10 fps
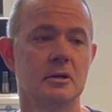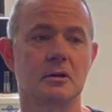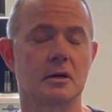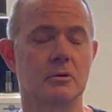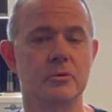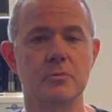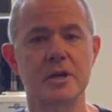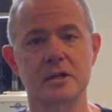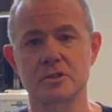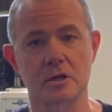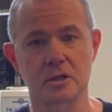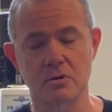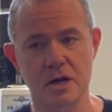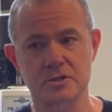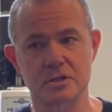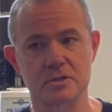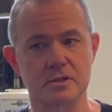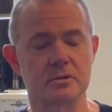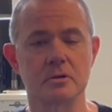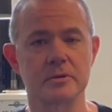Uh, we, we, get a ton of questions,
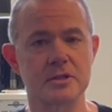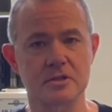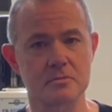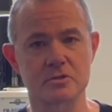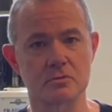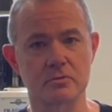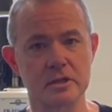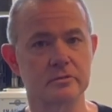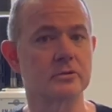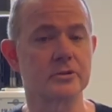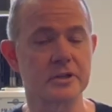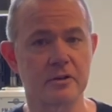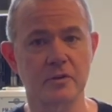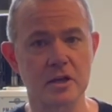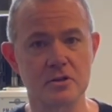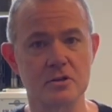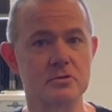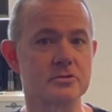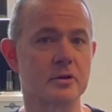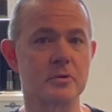and nobody seems to read through the
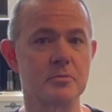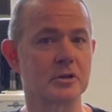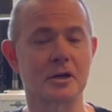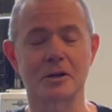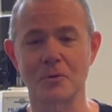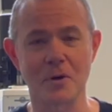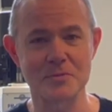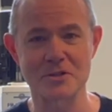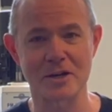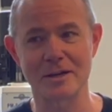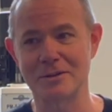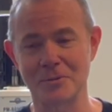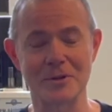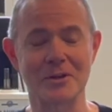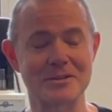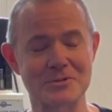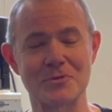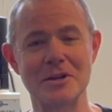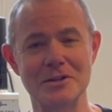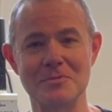FAQs that we put on our website. Nobody likes to
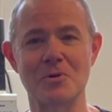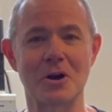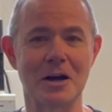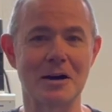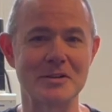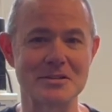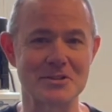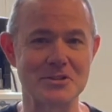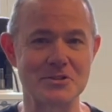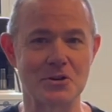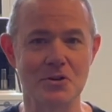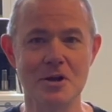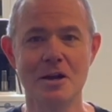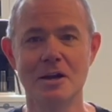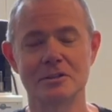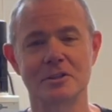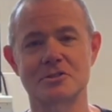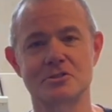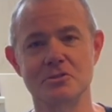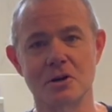read anymore, obviously. So
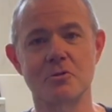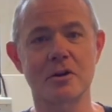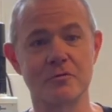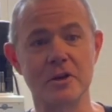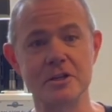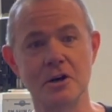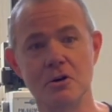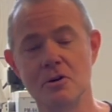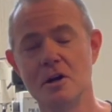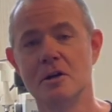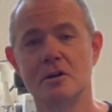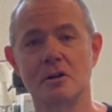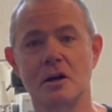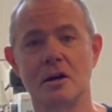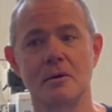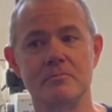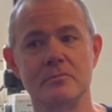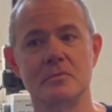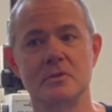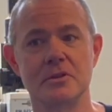let's do a quick video.
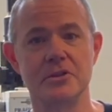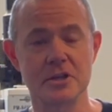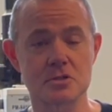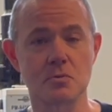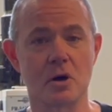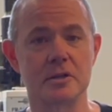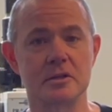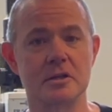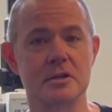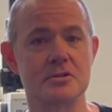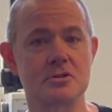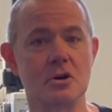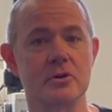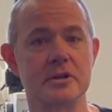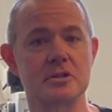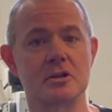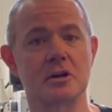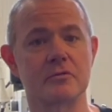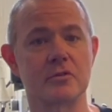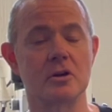Um, this one is going to
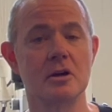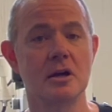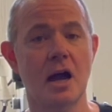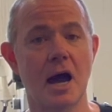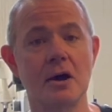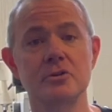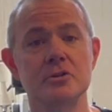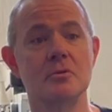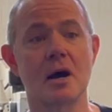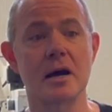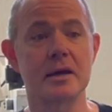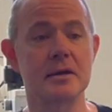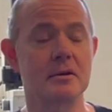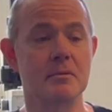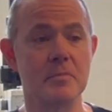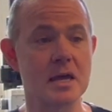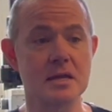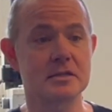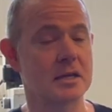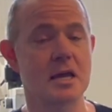cover how do I
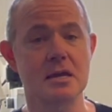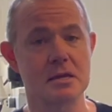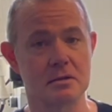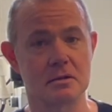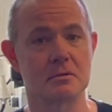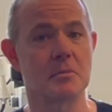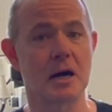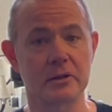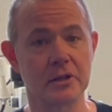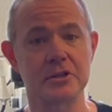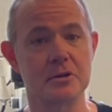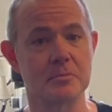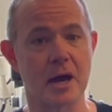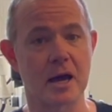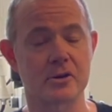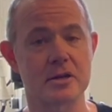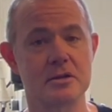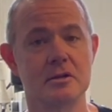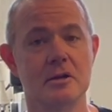maintain my lithium battery?